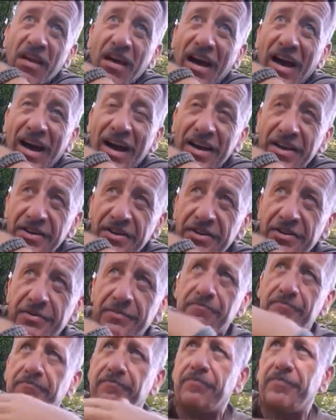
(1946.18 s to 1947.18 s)
and
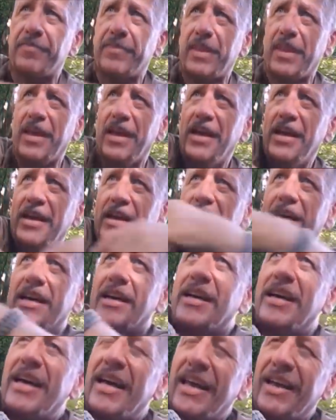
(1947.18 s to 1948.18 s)

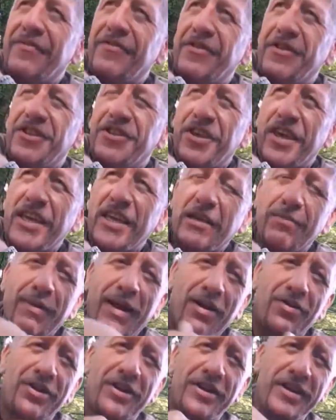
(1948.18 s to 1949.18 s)
if you think
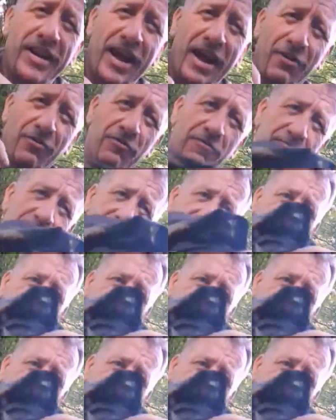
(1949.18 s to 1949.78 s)
about it now,